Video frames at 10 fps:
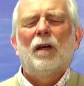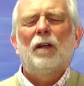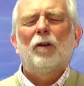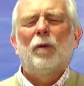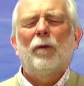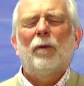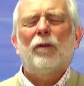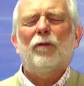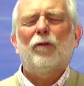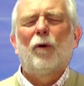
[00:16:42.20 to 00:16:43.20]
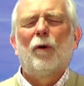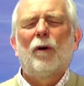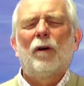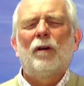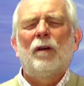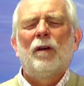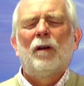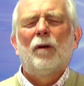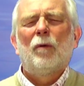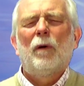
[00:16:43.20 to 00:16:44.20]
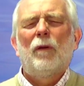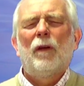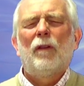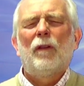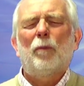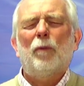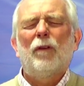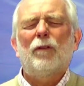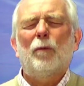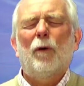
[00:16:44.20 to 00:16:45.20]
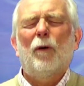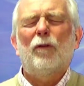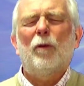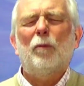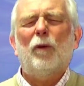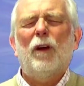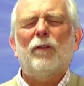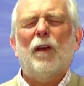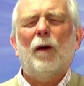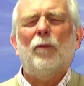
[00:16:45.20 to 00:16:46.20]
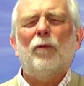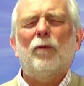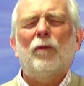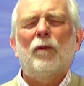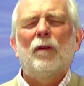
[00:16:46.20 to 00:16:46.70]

and to be restored within the principles and precepts,